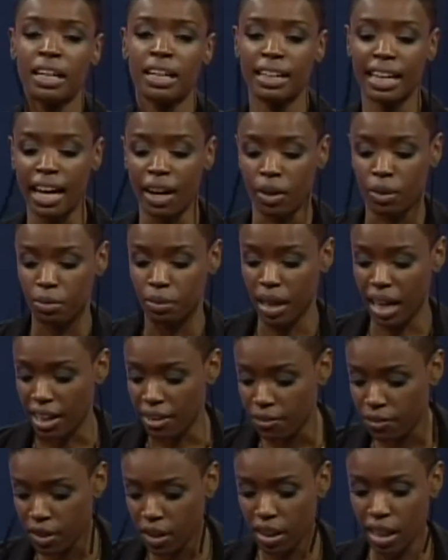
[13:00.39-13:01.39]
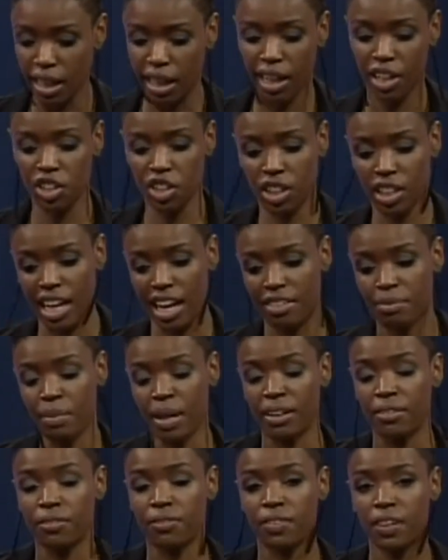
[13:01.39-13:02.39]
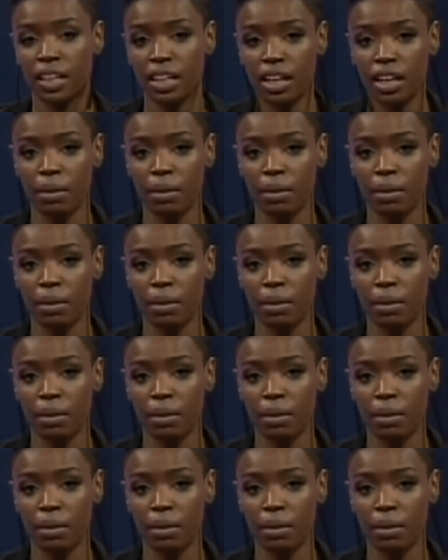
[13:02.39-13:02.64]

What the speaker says: Now, I feel like I should have my feet